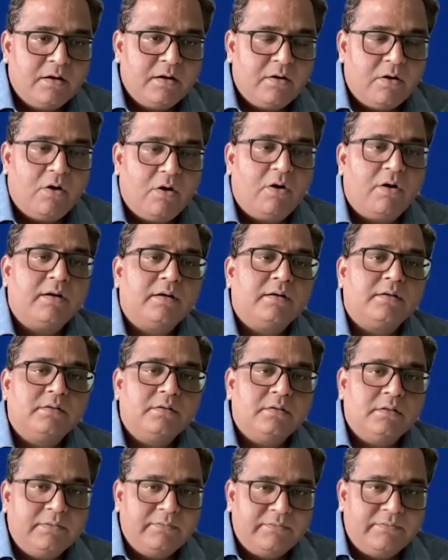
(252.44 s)
or
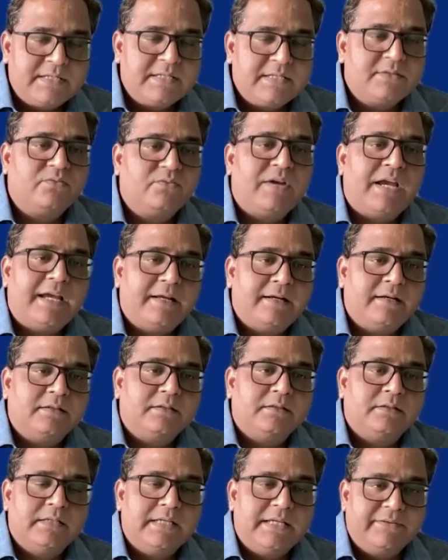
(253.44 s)
which is where
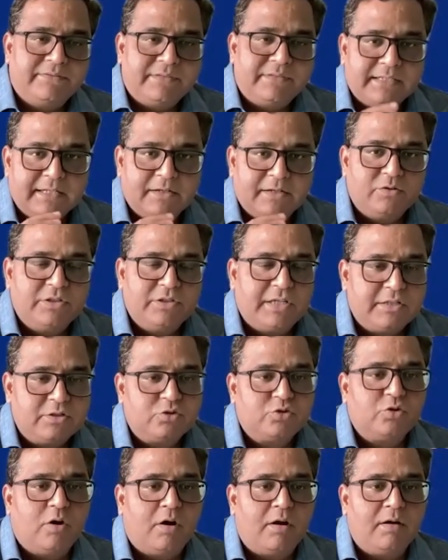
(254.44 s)
if the technology can
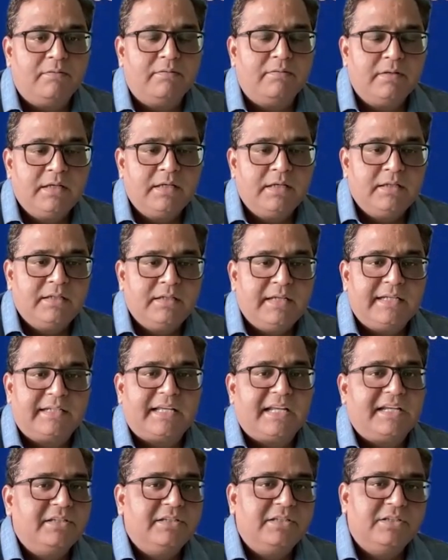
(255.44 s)
solve, it
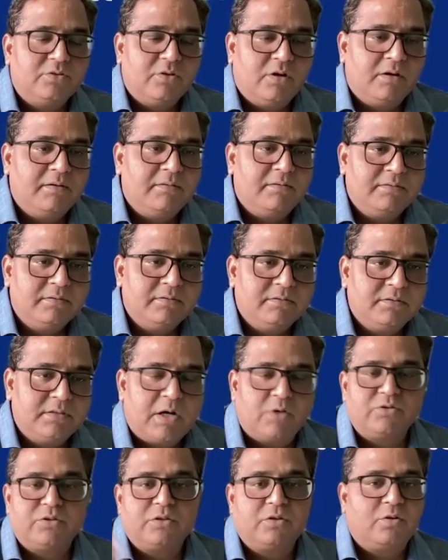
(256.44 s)
can easily solve
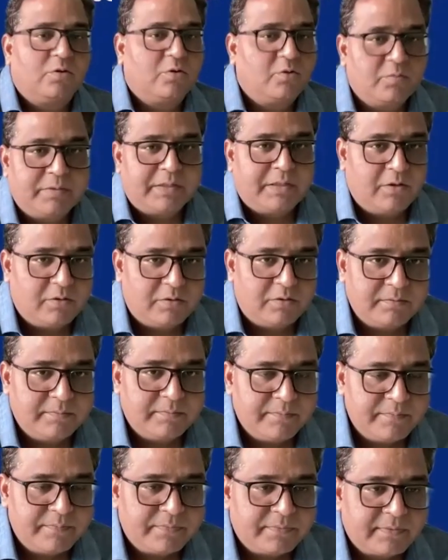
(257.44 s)
1000 crore rupee loan.
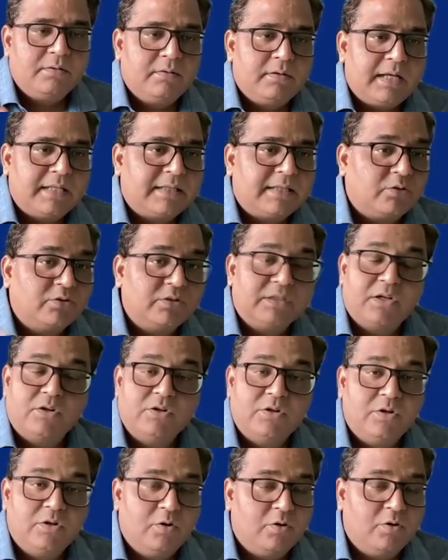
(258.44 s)
And 1000 crore
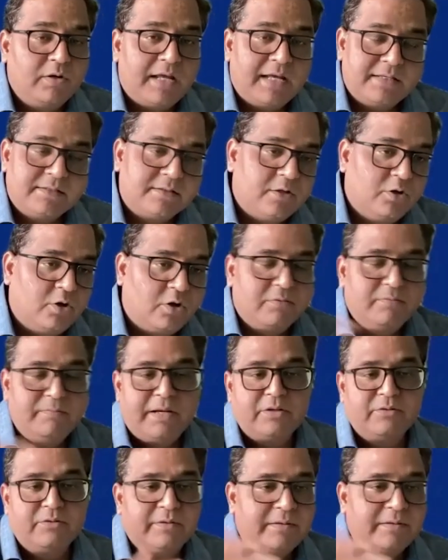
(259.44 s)
loan has a lot of
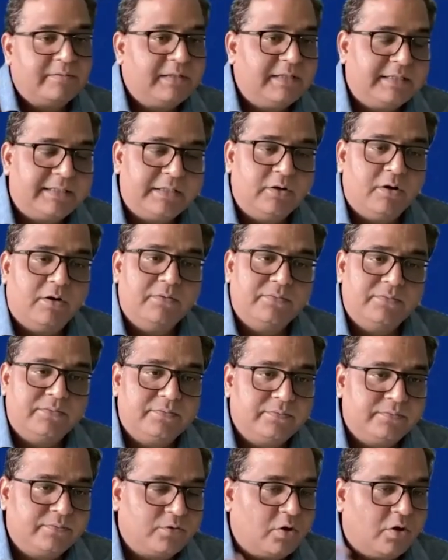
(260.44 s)
maneuverability of
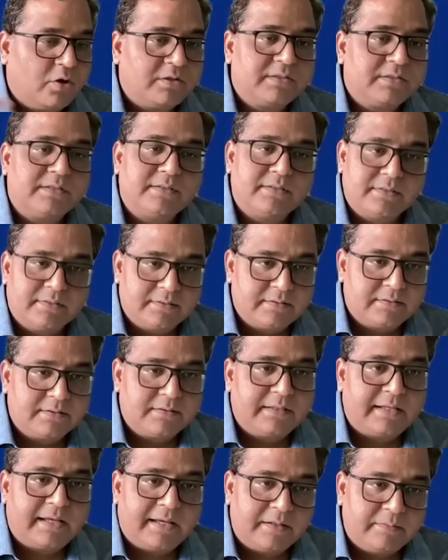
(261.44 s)
costs
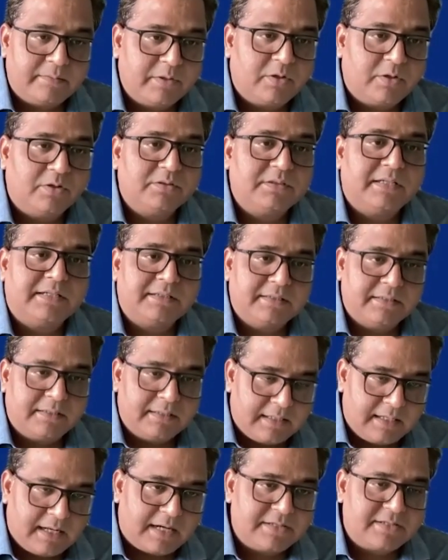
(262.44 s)
there because there is a
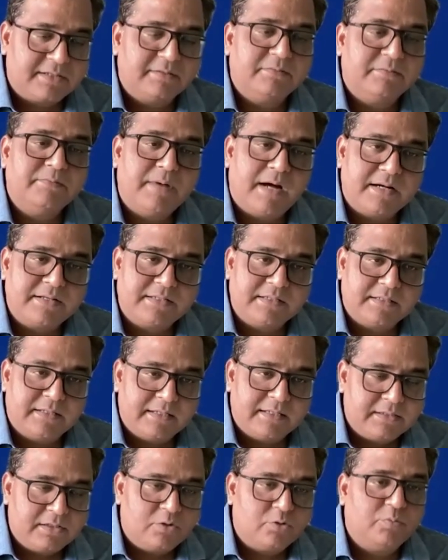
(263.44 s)
large enough margin
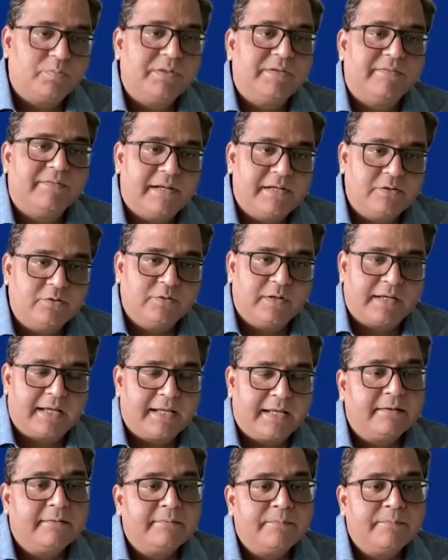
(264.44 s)
at the rupee value again.